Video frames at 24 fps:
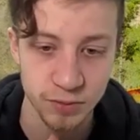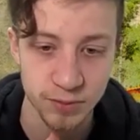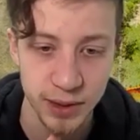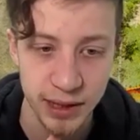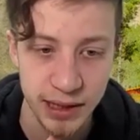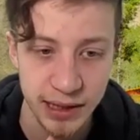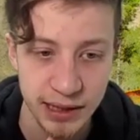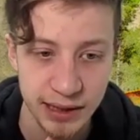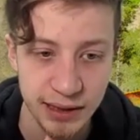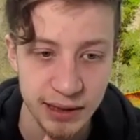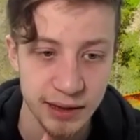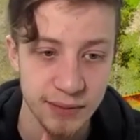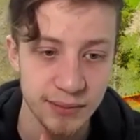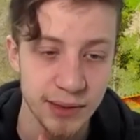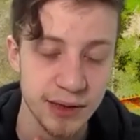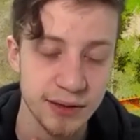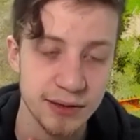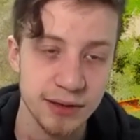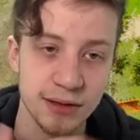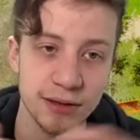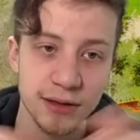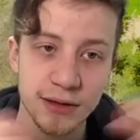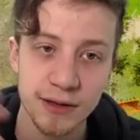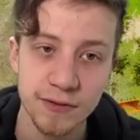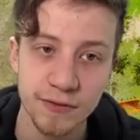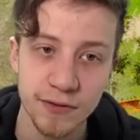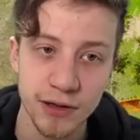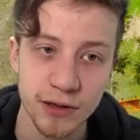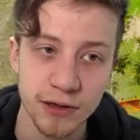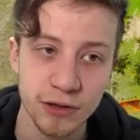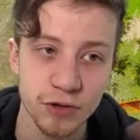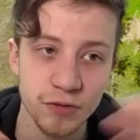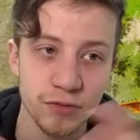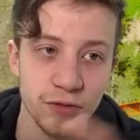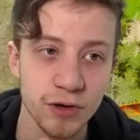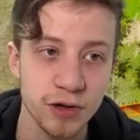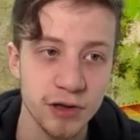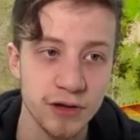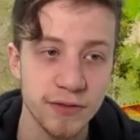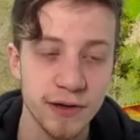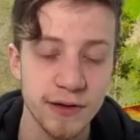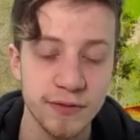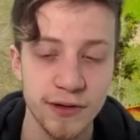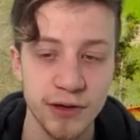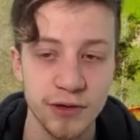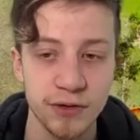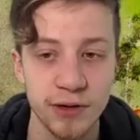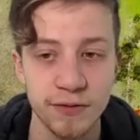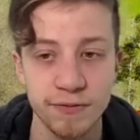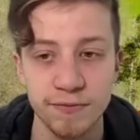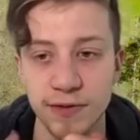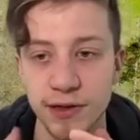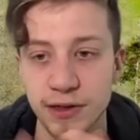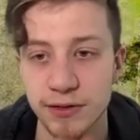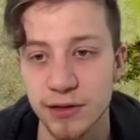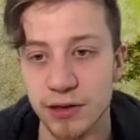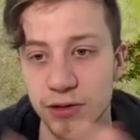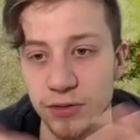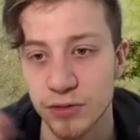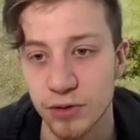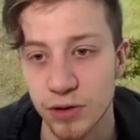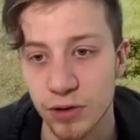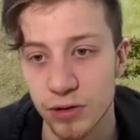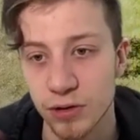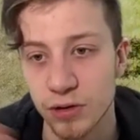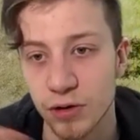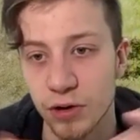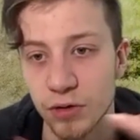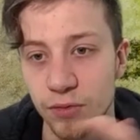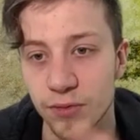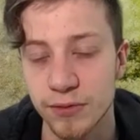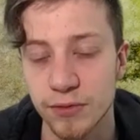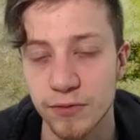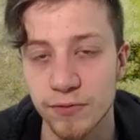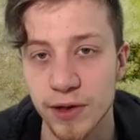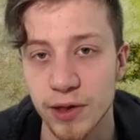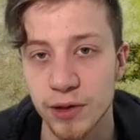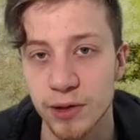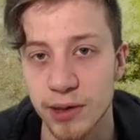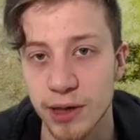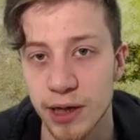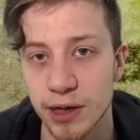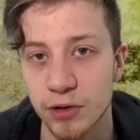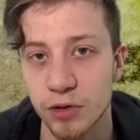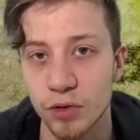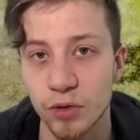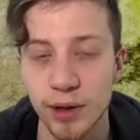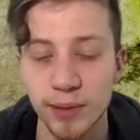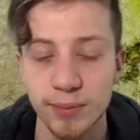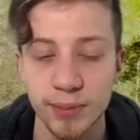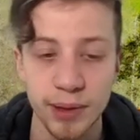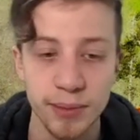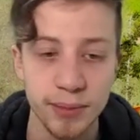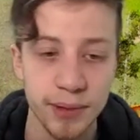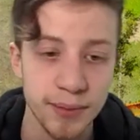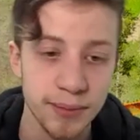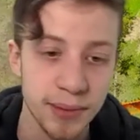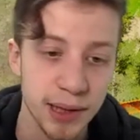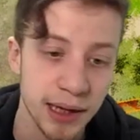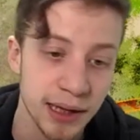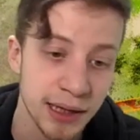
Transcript: big and makes it difficult to work with and you have things that you don't know what they do and blah, blah, blah.